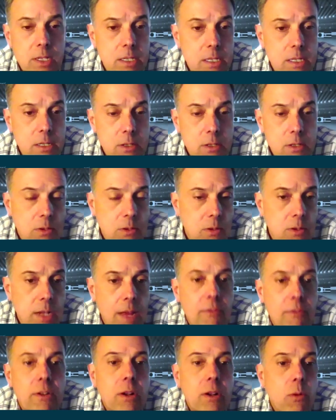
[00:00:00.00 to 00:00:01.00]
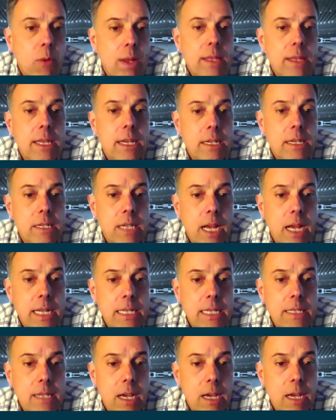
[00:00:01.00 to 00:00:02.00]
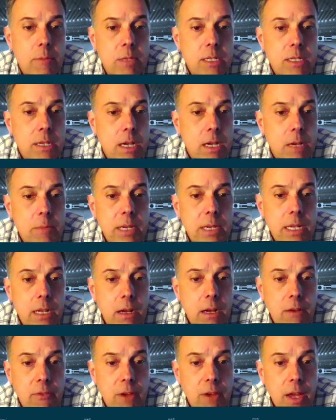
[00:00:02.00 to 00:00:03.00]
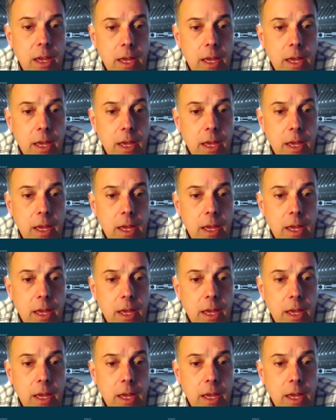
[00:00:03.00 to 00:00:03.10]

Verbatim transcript: you never know when the exciting time is coming of,